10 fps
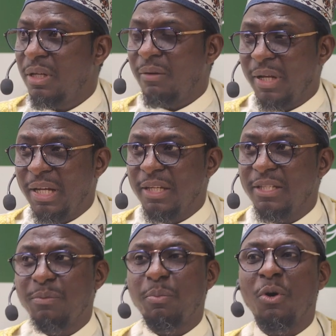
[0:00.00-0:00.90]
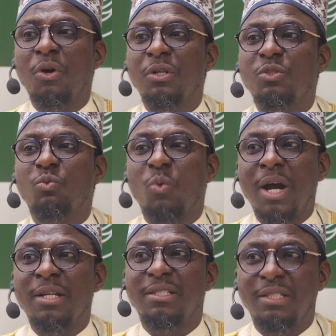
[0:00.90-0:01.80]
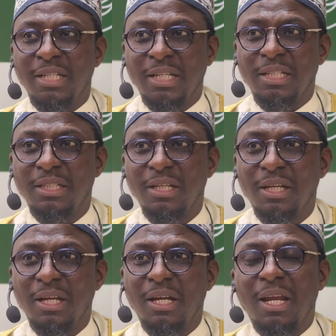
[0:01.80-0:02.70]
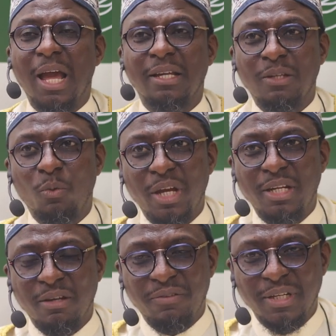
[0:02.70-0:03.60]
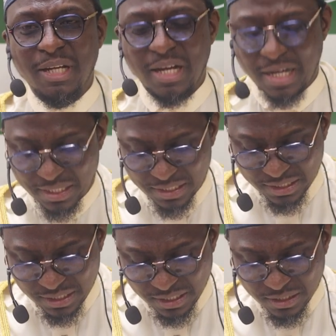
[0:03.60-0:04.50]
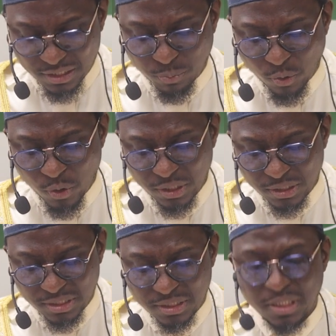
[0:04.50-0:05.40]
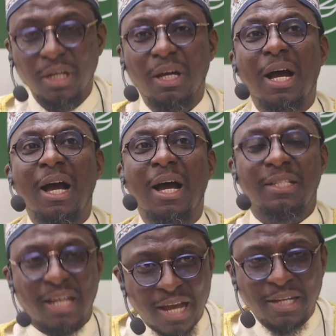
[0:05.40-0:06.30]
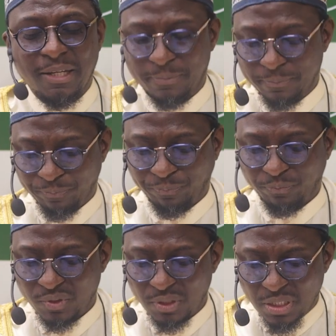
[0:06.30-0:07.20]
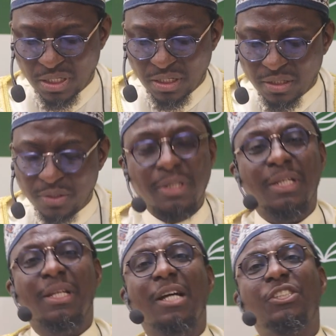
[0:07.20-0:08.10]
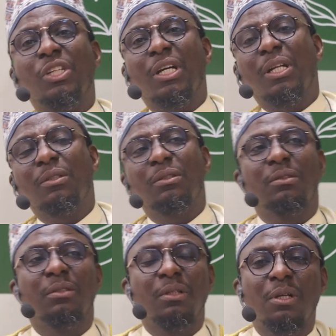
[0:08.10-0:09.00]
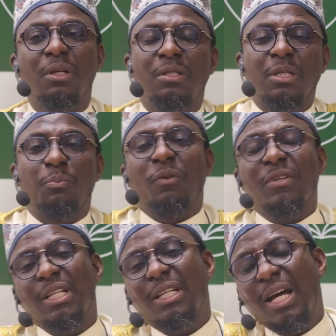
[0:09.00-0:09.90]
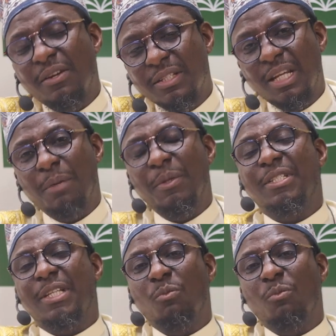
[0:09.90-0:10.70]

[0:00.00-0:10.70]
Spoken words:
really spoils one's deed, like the way the vinegar spoils the honey. So in a nutshell, the Prophet sallallahu alaihi wasallam is